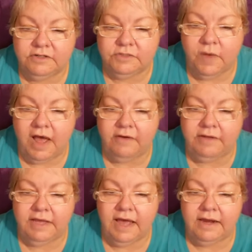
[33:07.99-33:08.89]
Wow, you
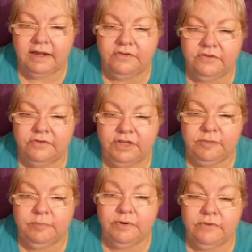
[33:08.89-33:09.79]
got a Dooney and
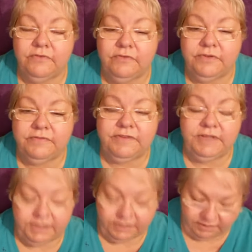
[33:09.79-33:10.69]
Bourke for 15